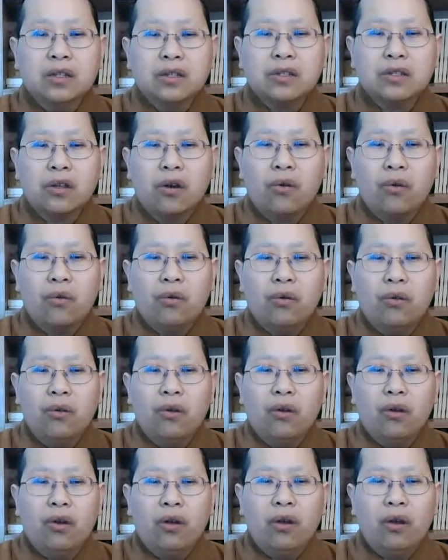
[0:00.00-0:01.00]
So
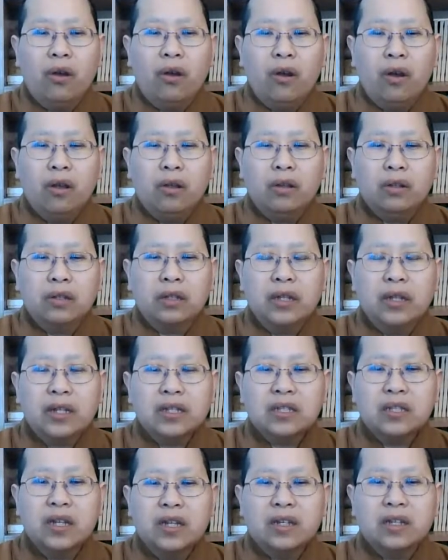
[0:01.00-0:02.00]
the
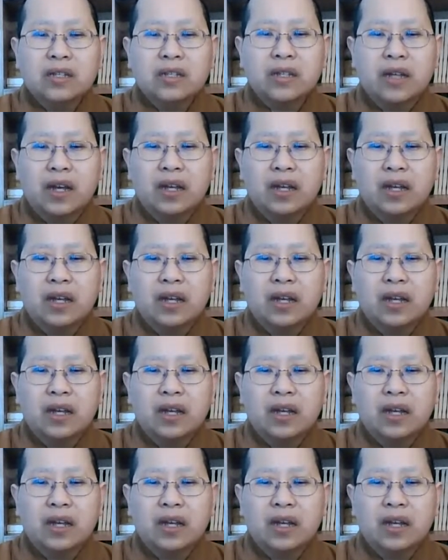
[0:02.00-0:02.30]
next thing is